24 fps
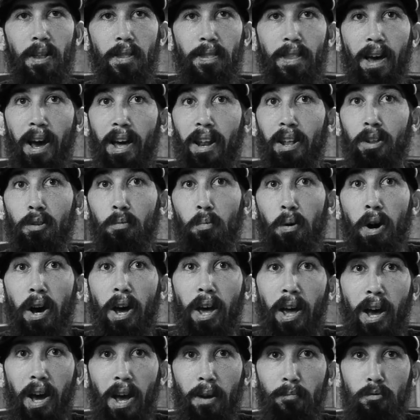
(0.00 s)
that is
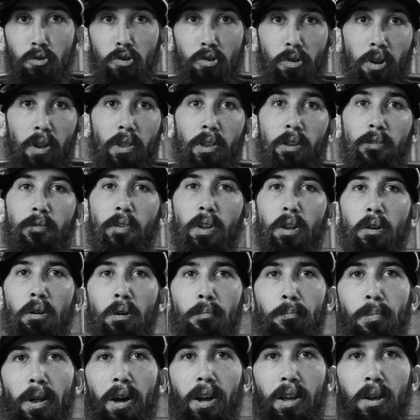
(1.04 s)
why I'm shooting this
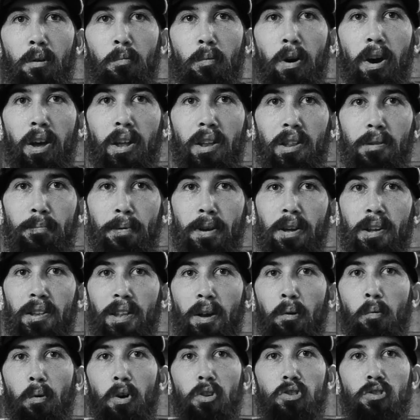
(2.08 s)
video in black and white, is because
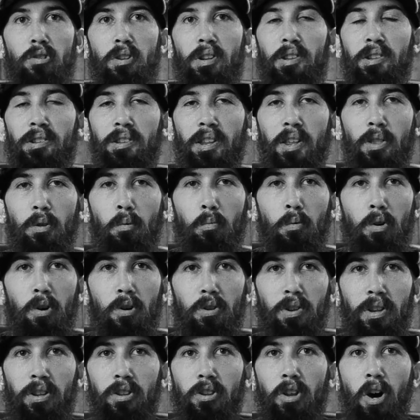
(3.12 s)
I want you to see the
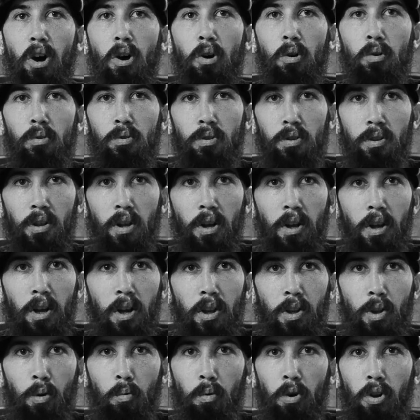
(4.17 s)
world in tones.
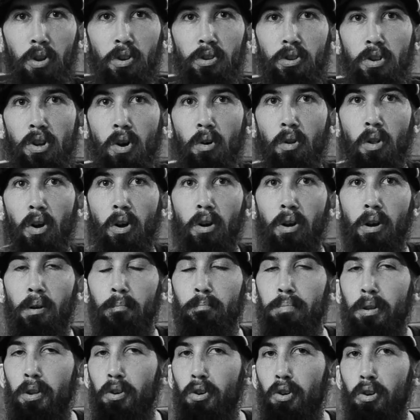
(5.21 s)
The world is no longer
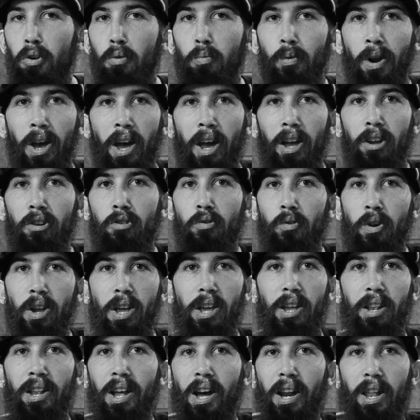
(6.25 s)
blue, red,
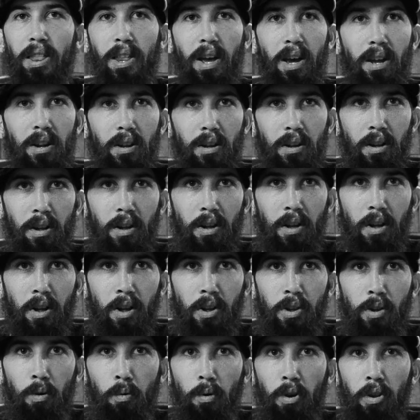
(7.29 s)
green, none of that.
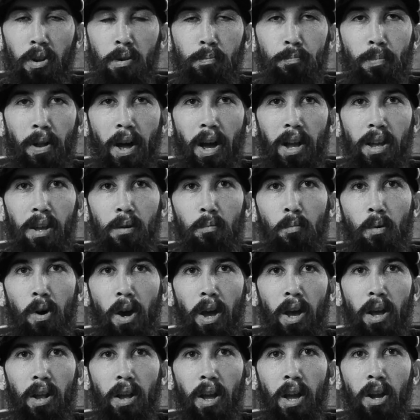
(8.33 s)
The world is black and
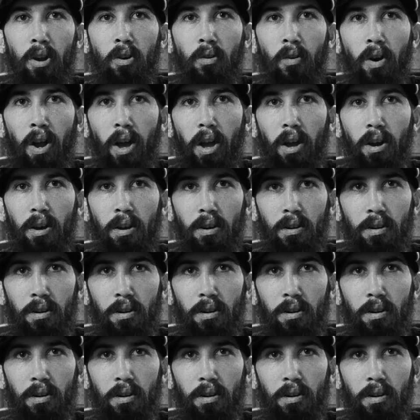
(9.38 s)
white and gray.